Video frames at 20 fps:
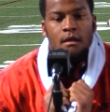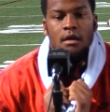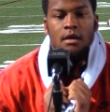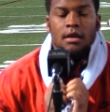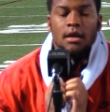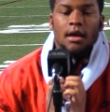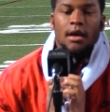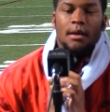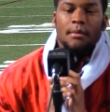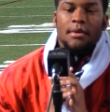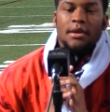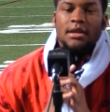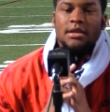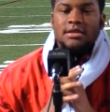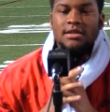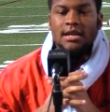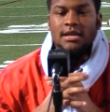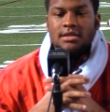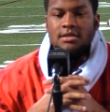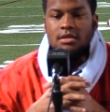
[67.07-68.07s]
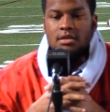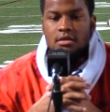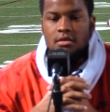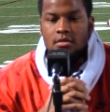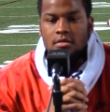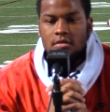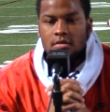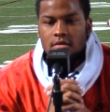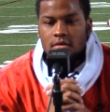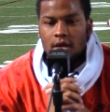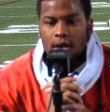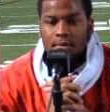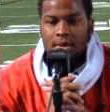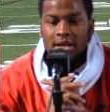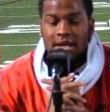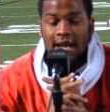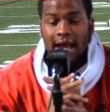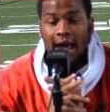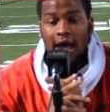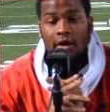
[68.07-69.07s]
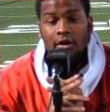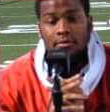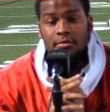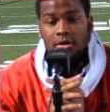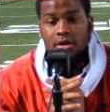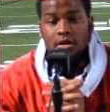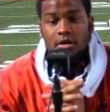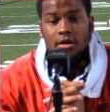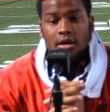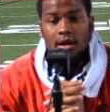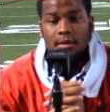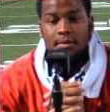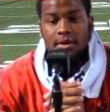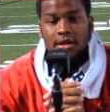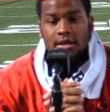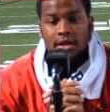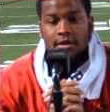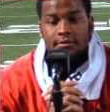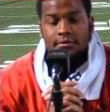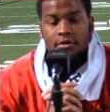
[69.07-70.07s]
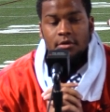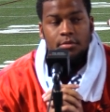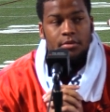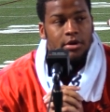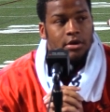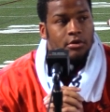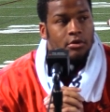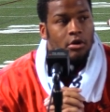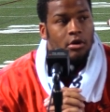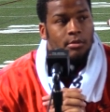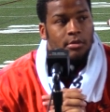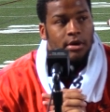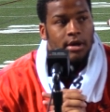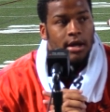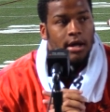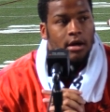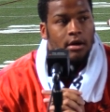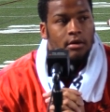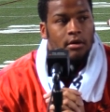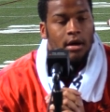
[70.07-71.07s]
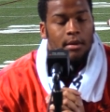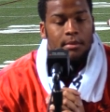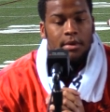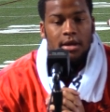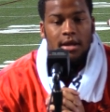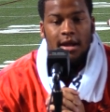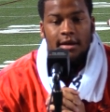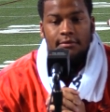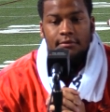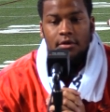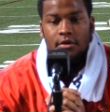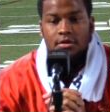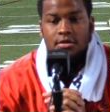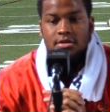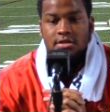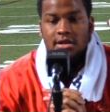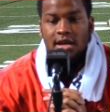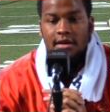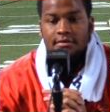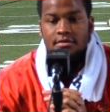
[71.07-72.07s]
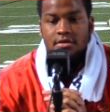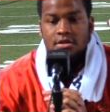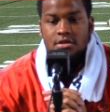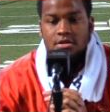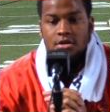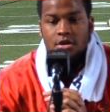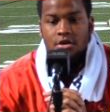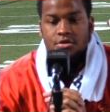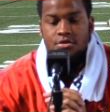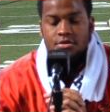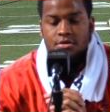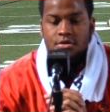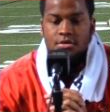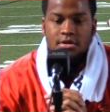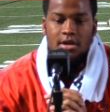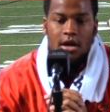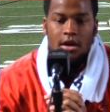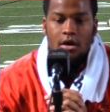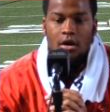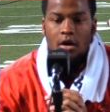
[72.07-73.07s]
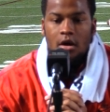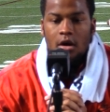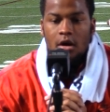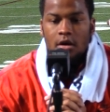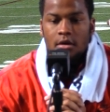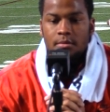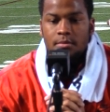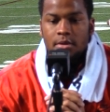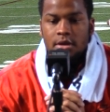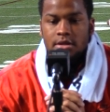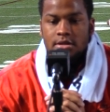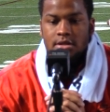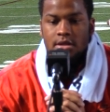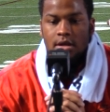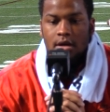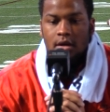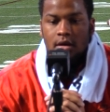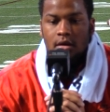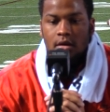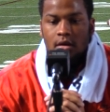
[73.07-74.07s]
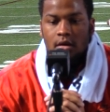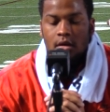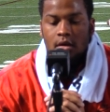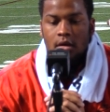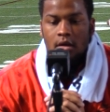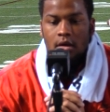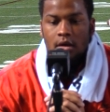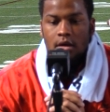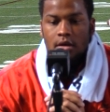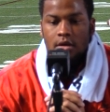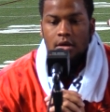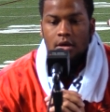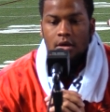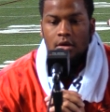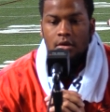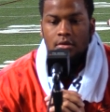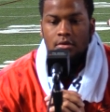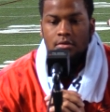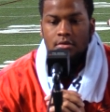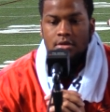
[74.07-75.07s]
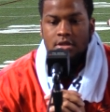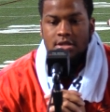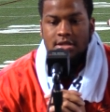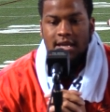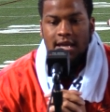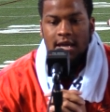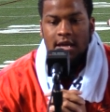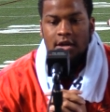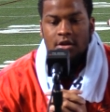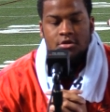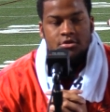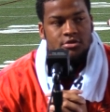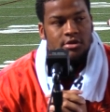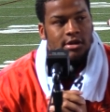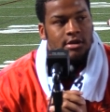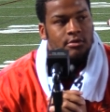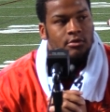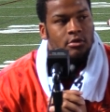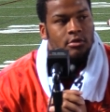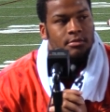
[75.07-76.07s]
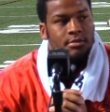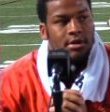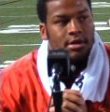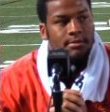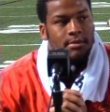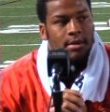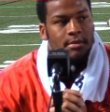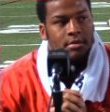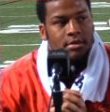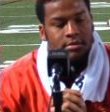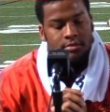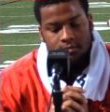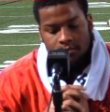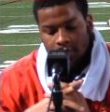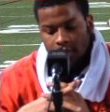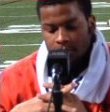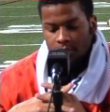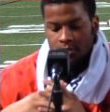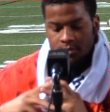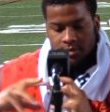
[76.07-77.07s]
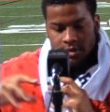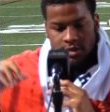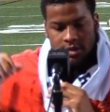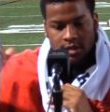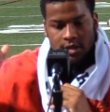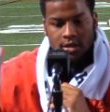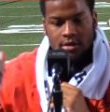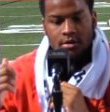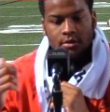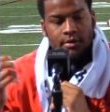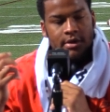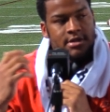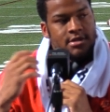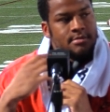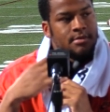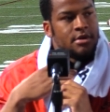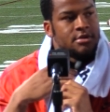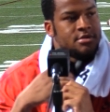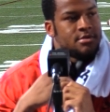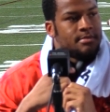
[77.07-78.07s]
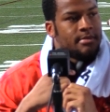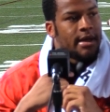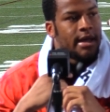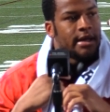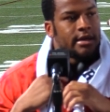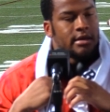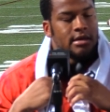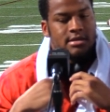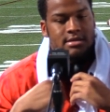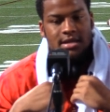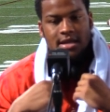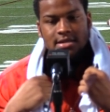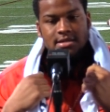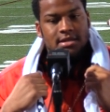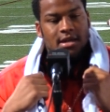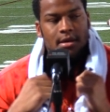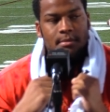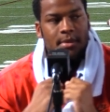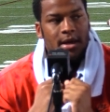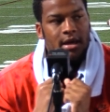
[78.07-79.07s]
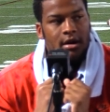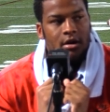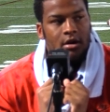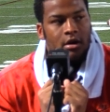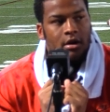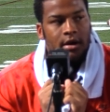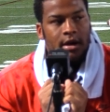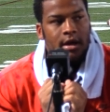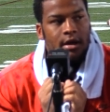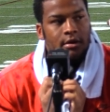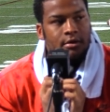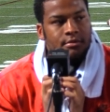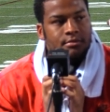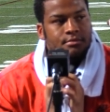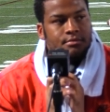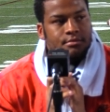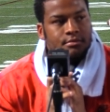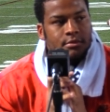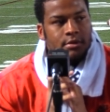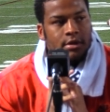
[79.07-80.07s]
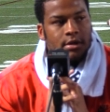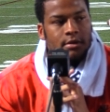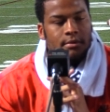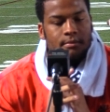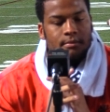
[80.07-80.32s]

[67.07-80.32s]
Yeah, I mean, now I'm good. I mean, they feel pretty normal now. I mean, at first, after the surgery, it was kind of hard. But, you know, just staying in the training room, getting my mobility and the range of motion back, it's actually not bad at all now. Yeah.